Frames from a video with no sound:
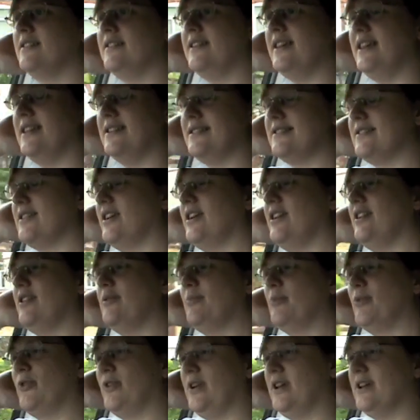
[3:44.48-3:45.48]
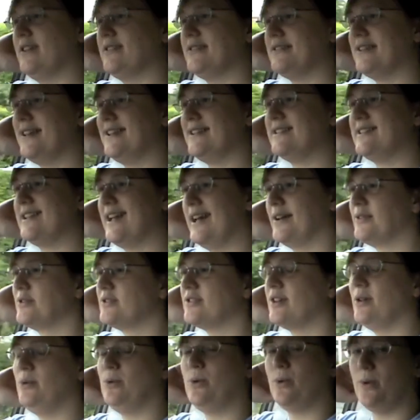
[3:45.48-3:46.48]
The inside of the Prius is now
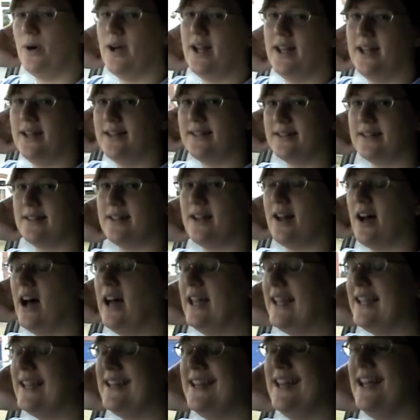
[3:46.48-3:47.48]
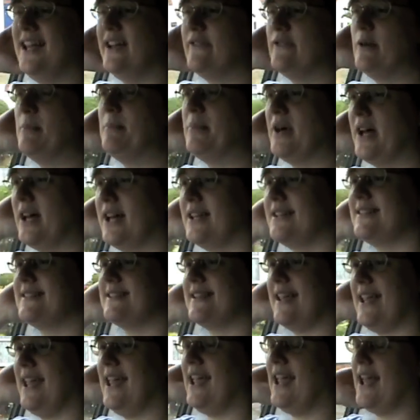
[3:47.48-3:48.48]
so quiet, I can hear a bird
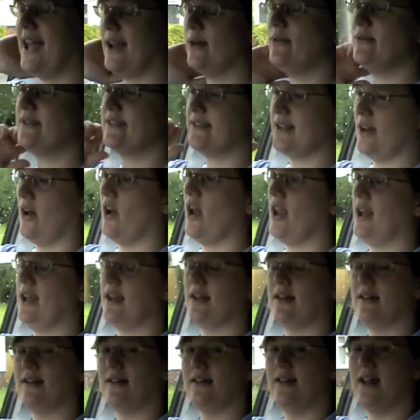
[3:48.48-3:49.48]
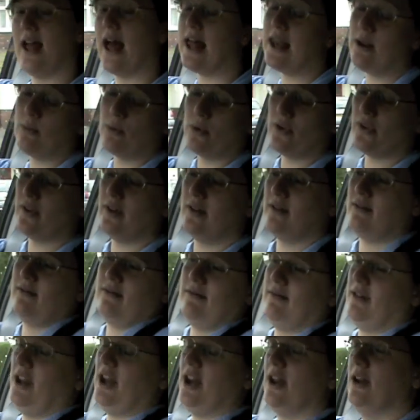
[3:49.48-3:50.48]
singing outside. And it
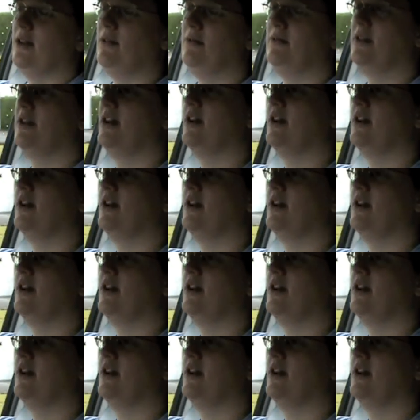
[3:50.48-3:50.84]
wasn't, you know,